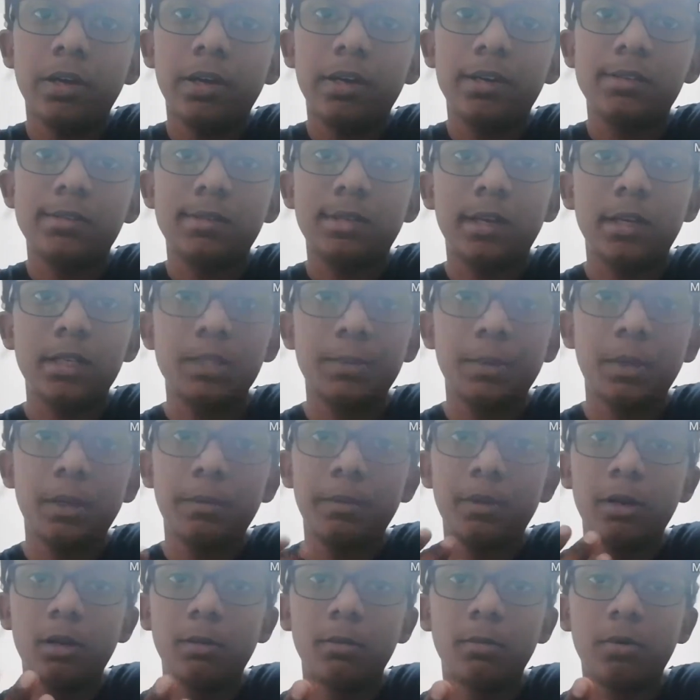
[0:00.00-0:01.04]

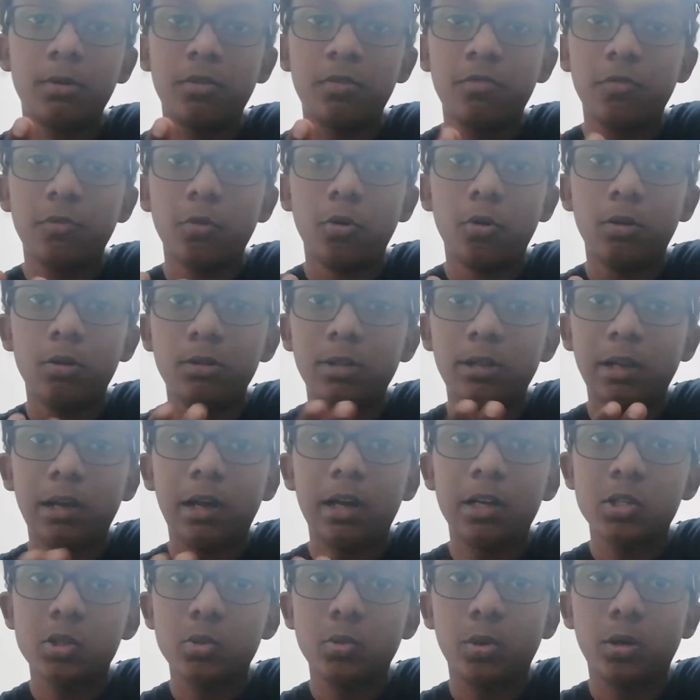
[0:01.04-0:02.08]
Experiment number 4, the
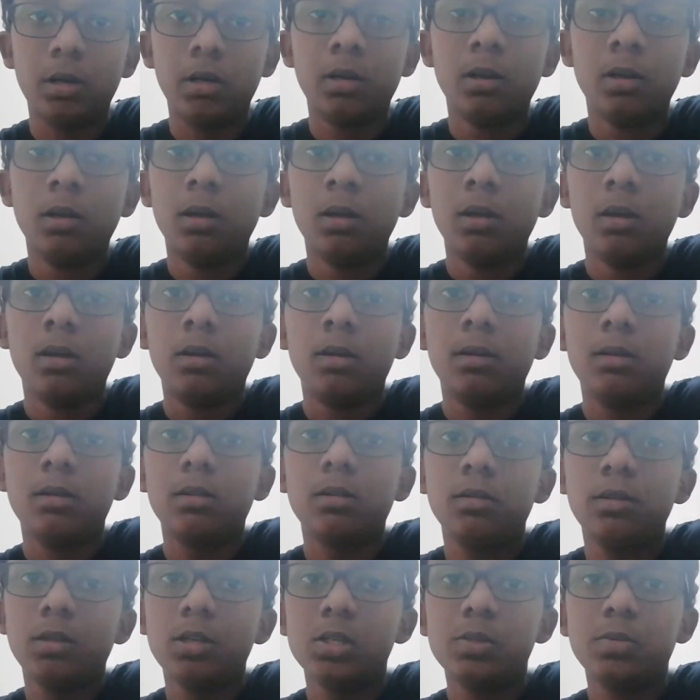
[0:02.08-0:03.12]
last one.
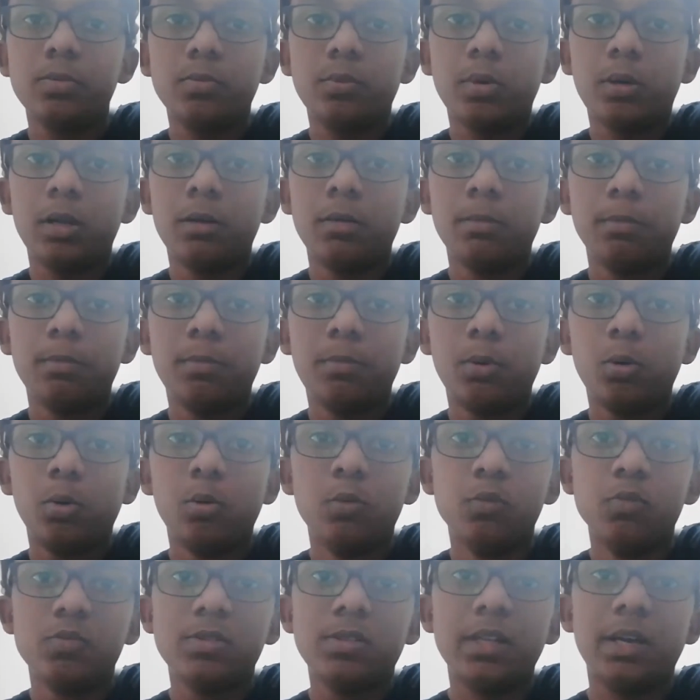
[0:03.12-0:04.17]
This one
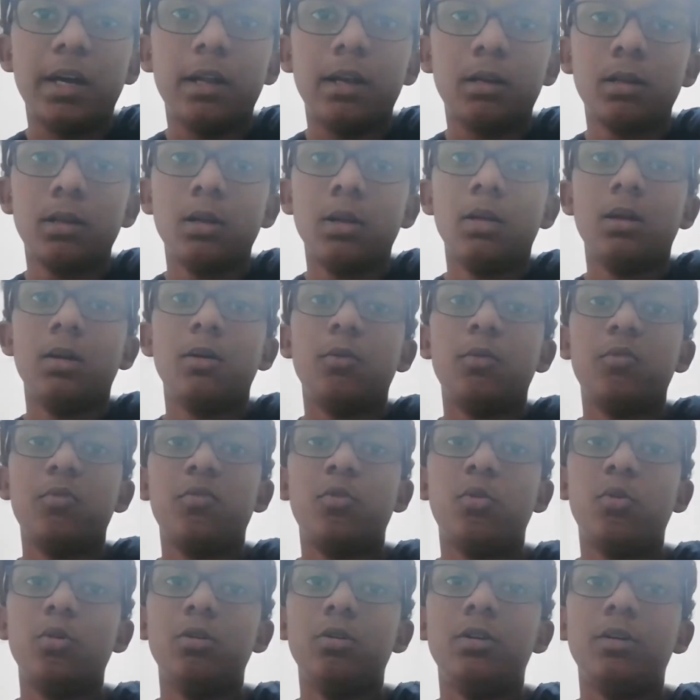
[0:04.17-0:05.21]
proves that
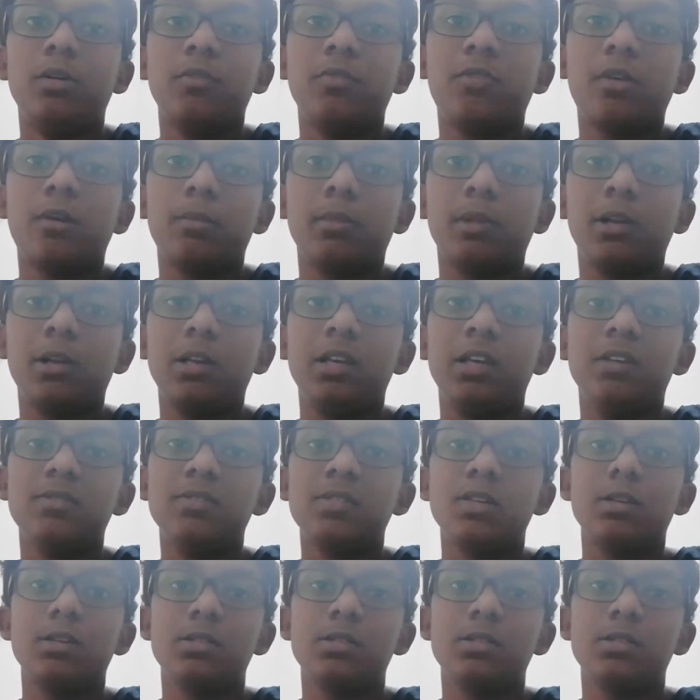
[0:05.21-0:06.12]
food from the leaves is